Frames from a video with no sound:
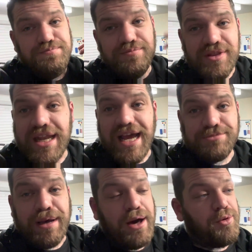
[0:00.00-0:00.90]
the next
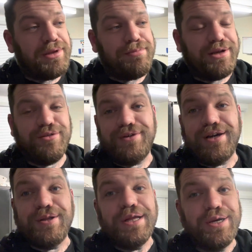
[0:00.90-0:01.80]
part will be the big
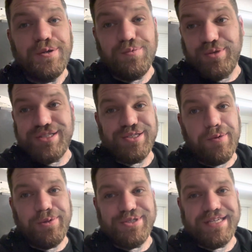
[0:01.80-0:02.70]
reveal once it's all
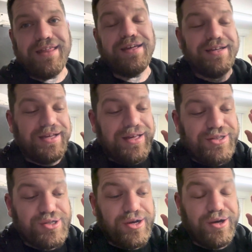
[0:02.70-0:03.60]
put together.
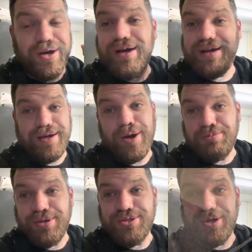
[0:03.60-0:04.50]
So I hope
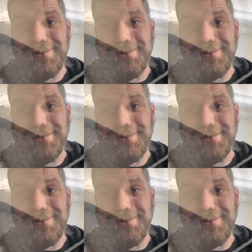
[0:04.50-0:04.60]
you enjoy.